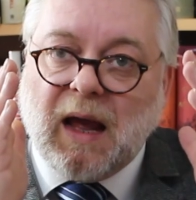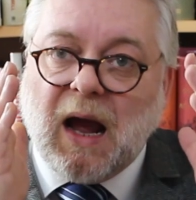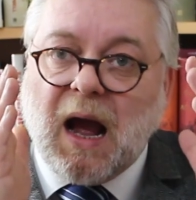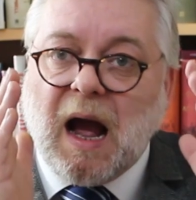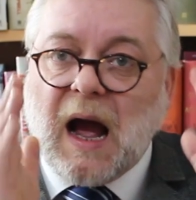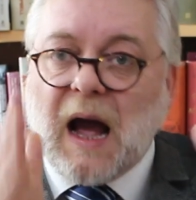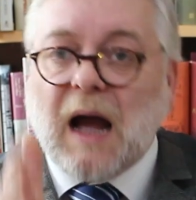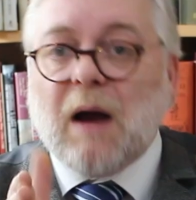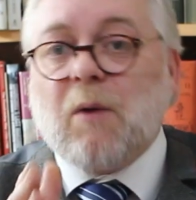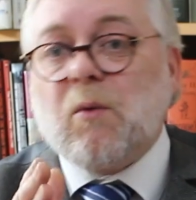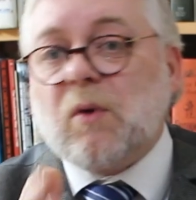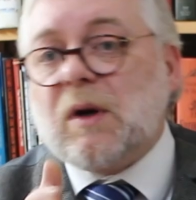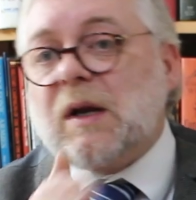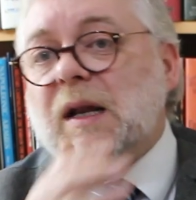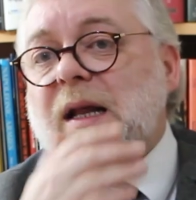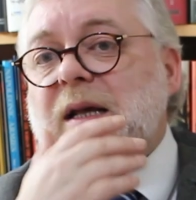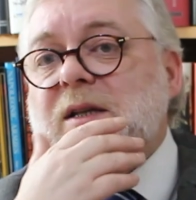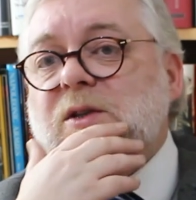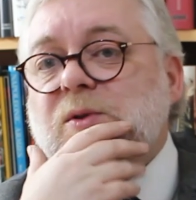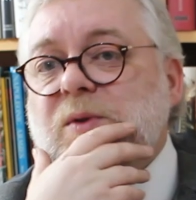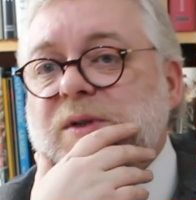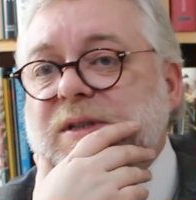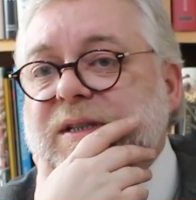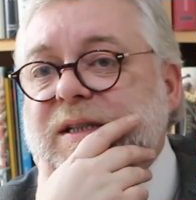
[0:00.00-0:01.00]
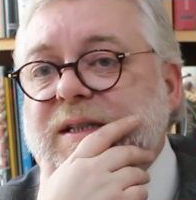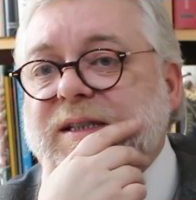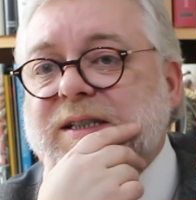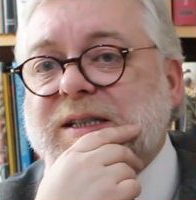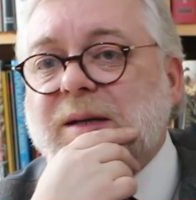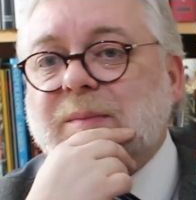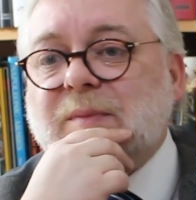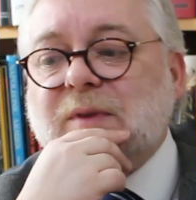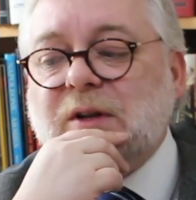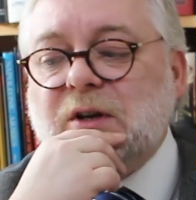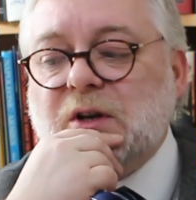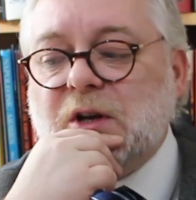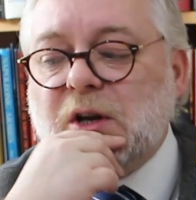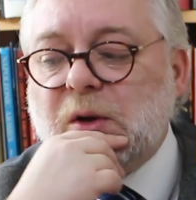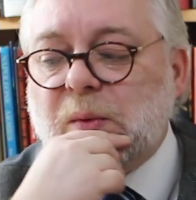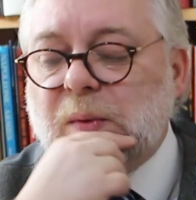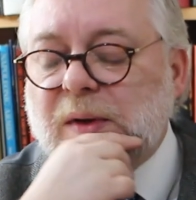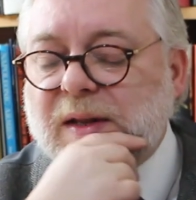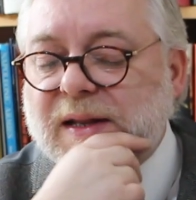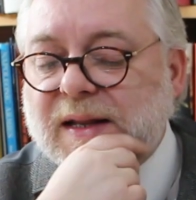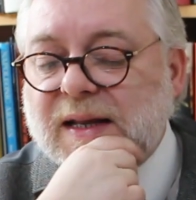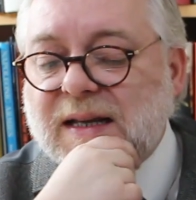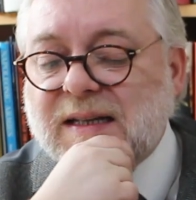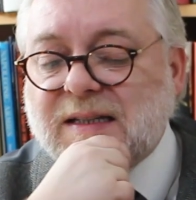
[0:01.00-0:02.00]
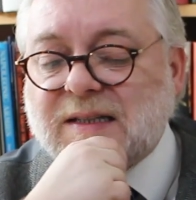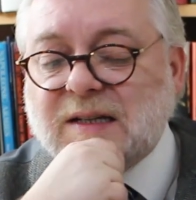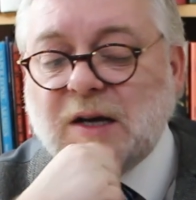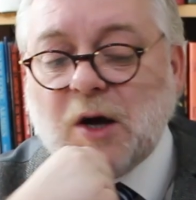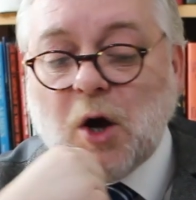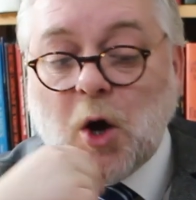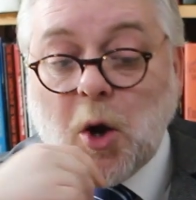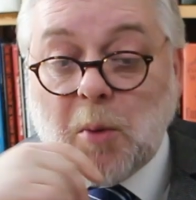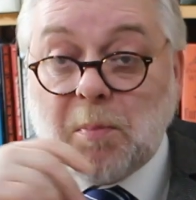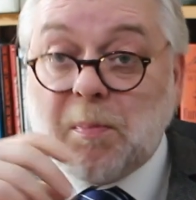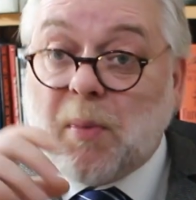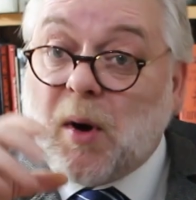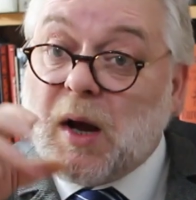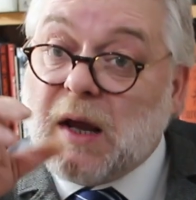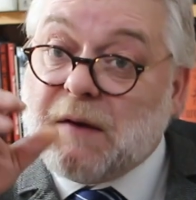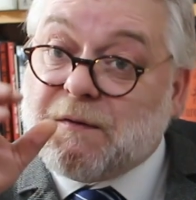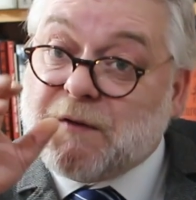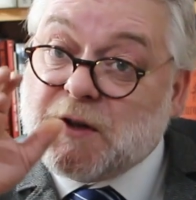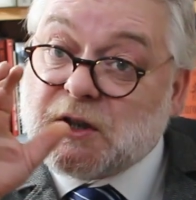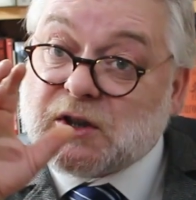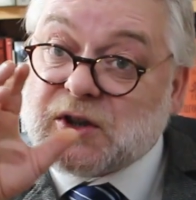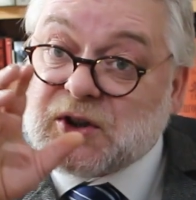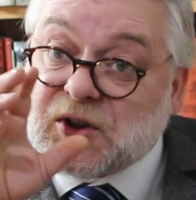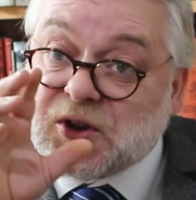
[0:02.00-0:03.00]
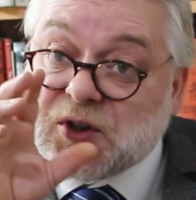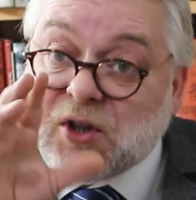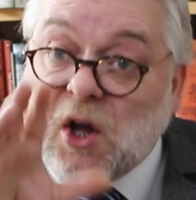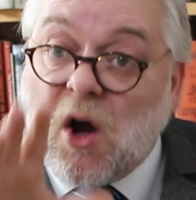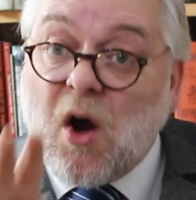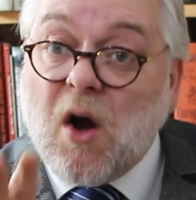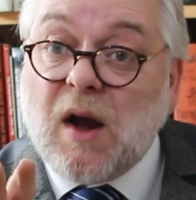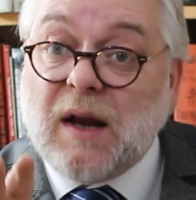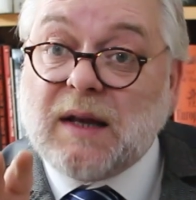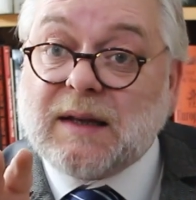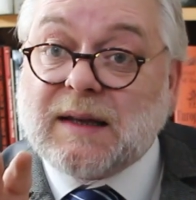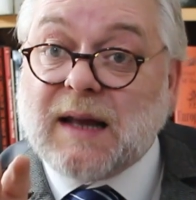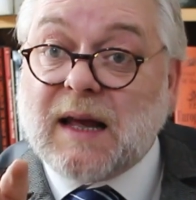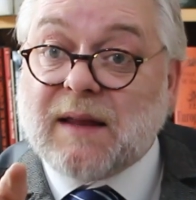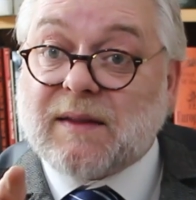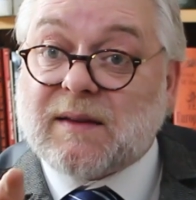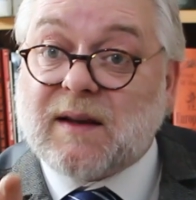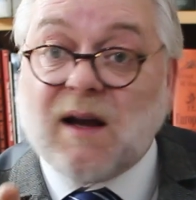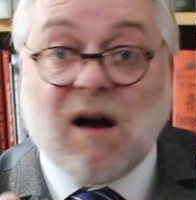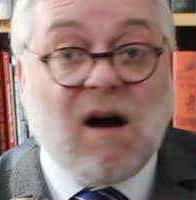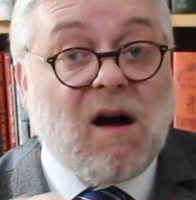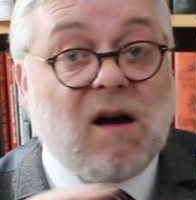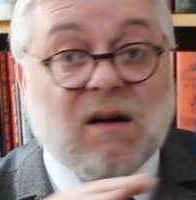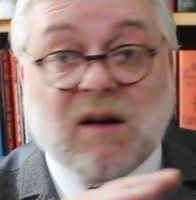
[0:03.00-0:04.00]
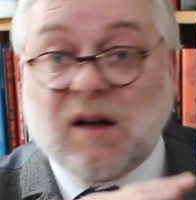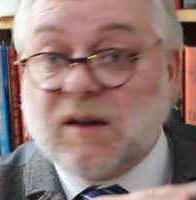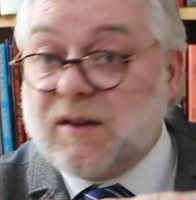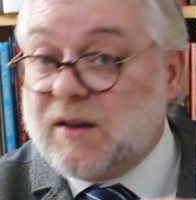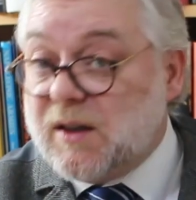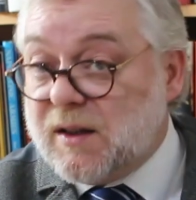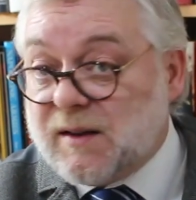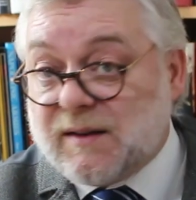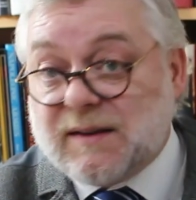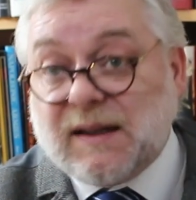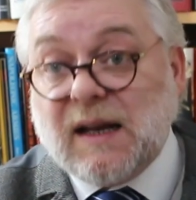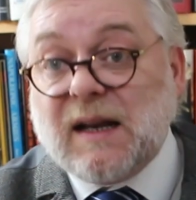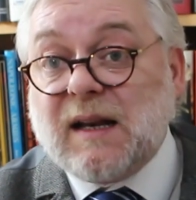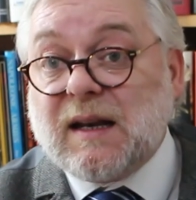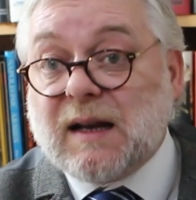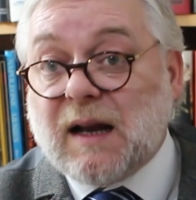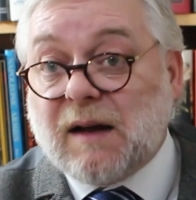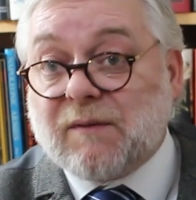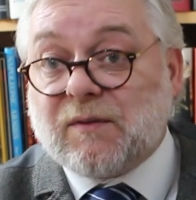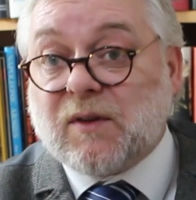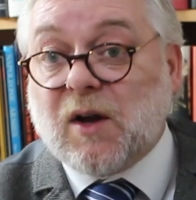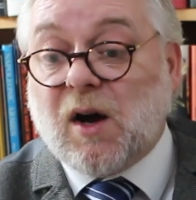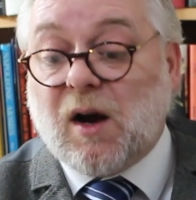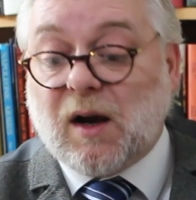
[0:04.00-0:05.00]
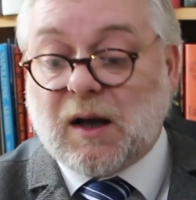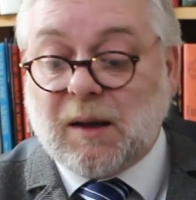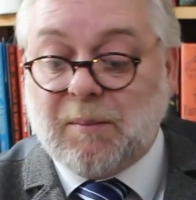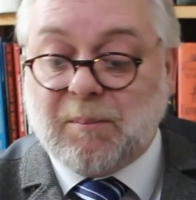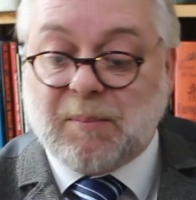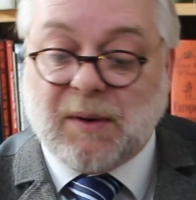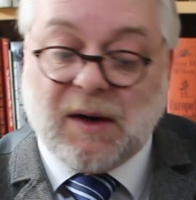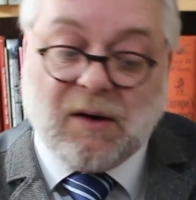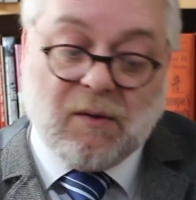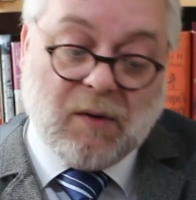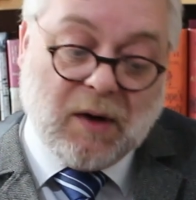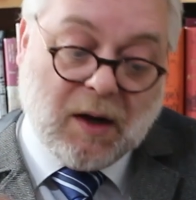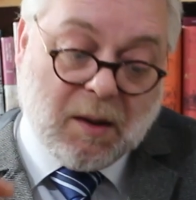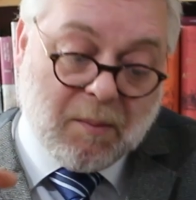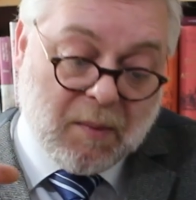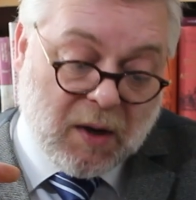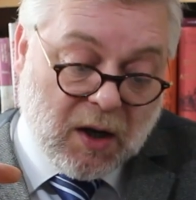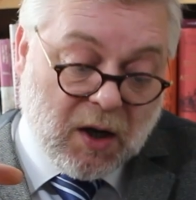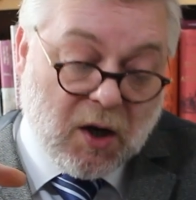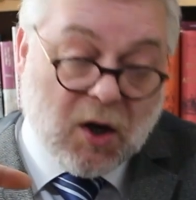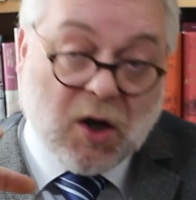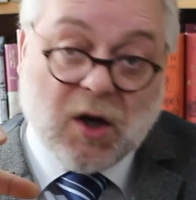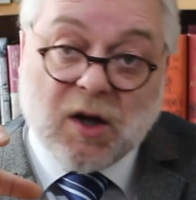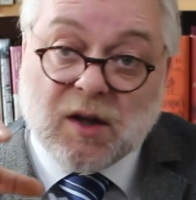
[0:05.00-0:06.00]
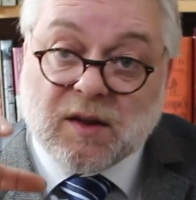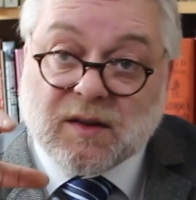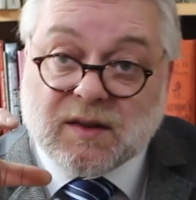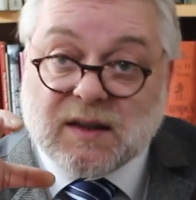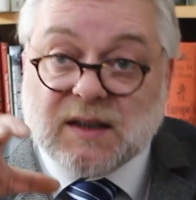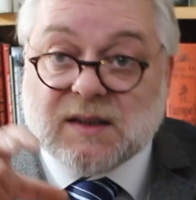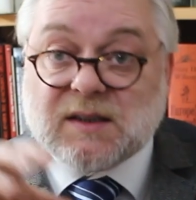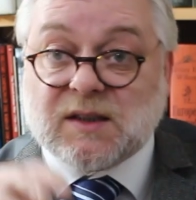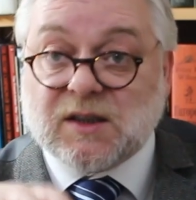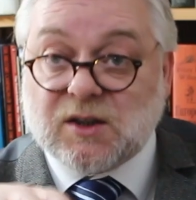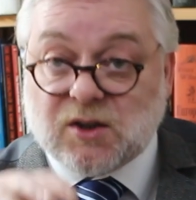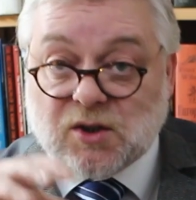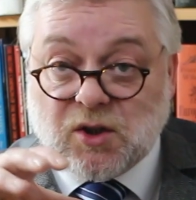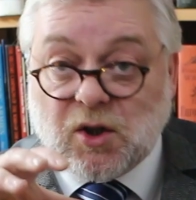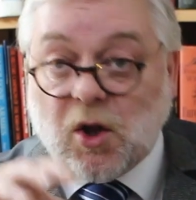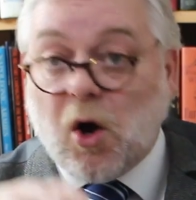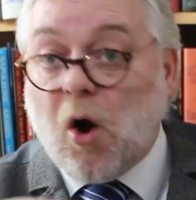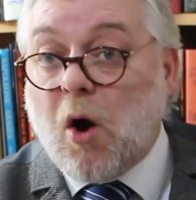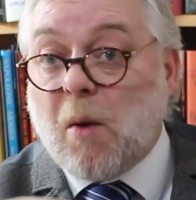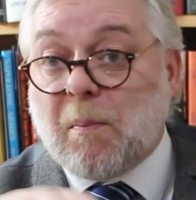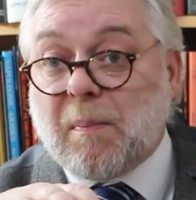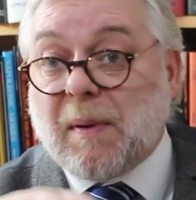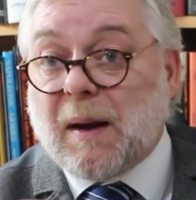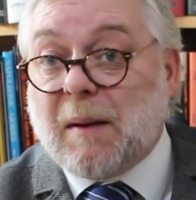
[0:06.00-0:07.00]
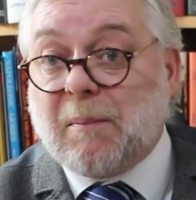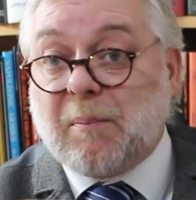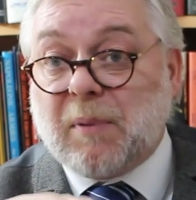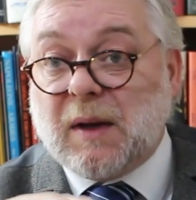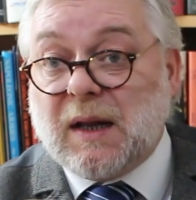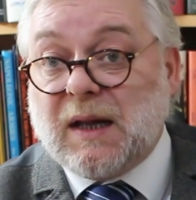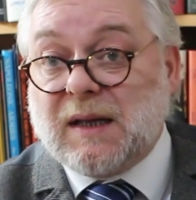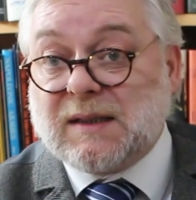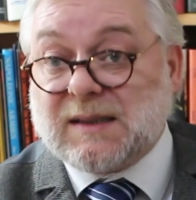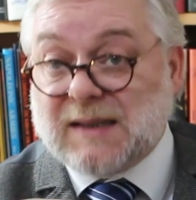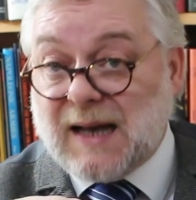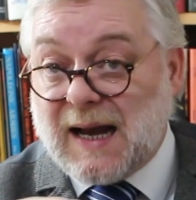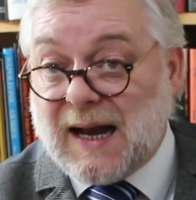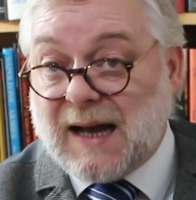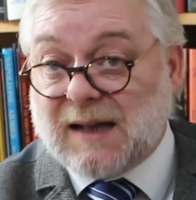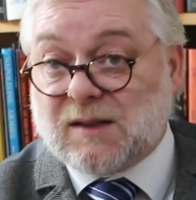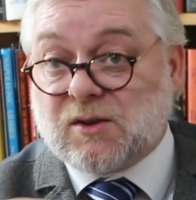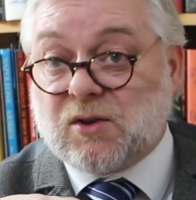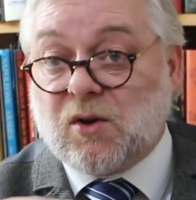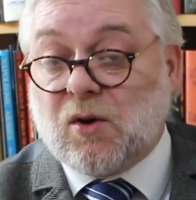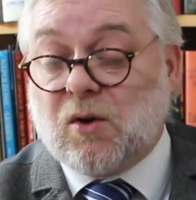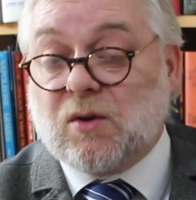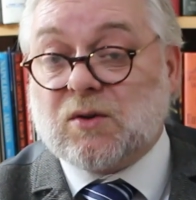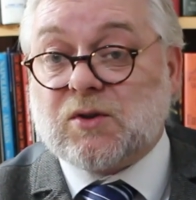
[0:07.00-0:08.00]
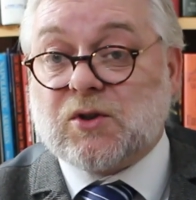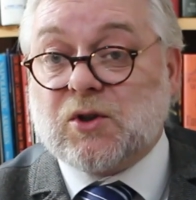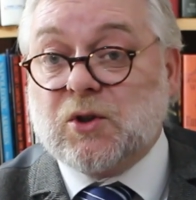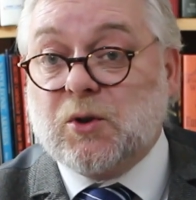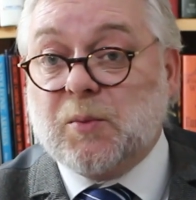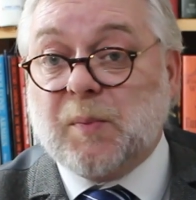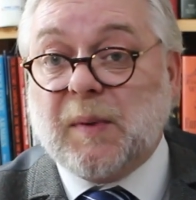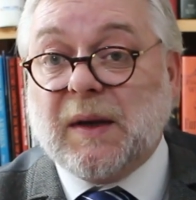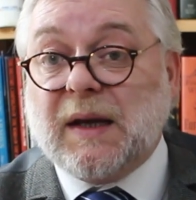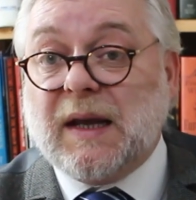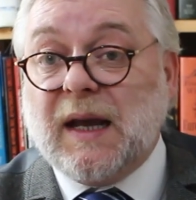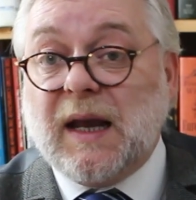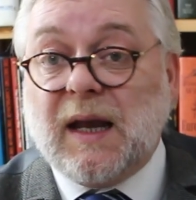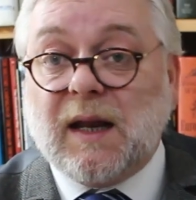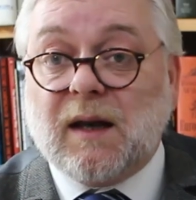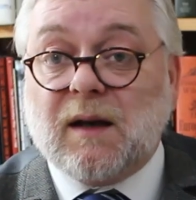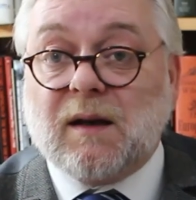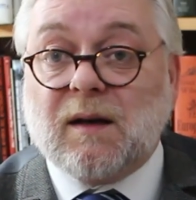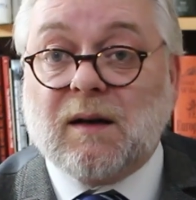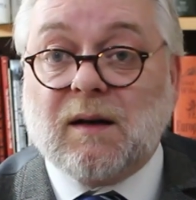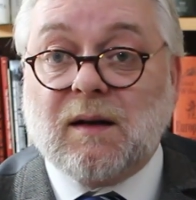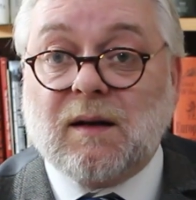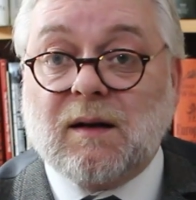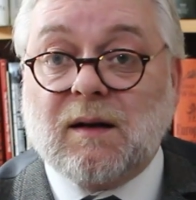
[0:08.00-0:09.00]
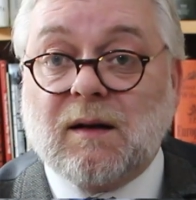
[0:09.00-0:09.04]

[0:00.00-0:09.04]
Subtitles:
I would have liked to have seen something new in this, but if you're starting Deathguard and you didn't have Dark Imperium, this is not a bad place at all to begin.